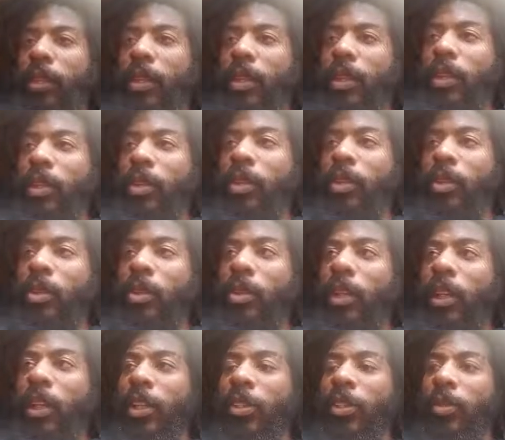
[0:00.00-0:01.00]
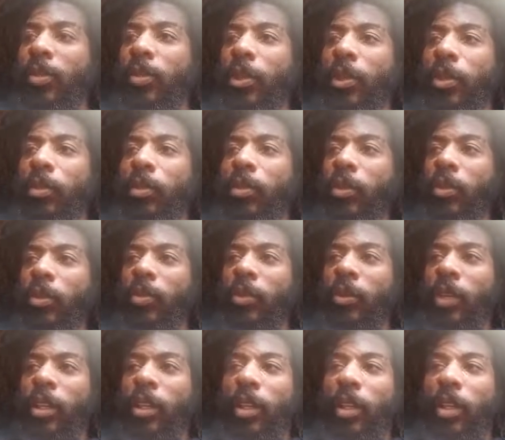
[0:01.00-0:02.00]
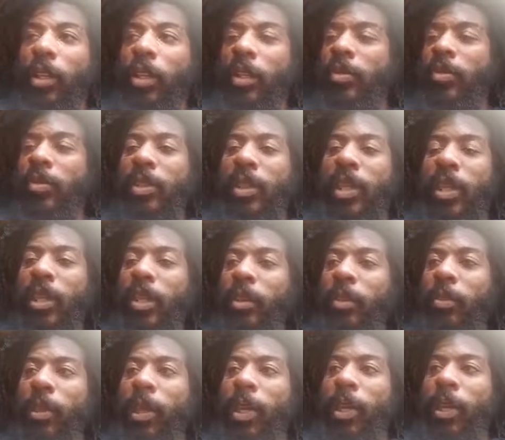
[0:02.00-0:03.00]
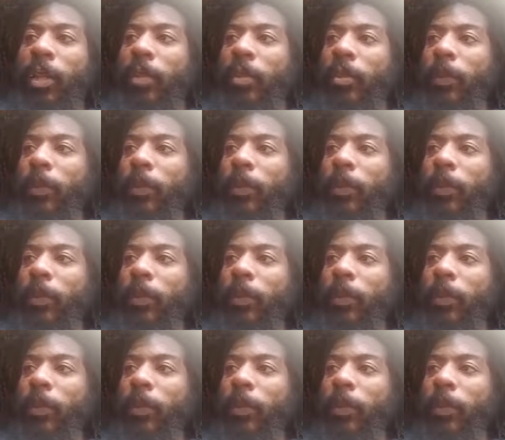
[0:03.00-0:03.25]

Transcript: So there has to be a movie that comes out about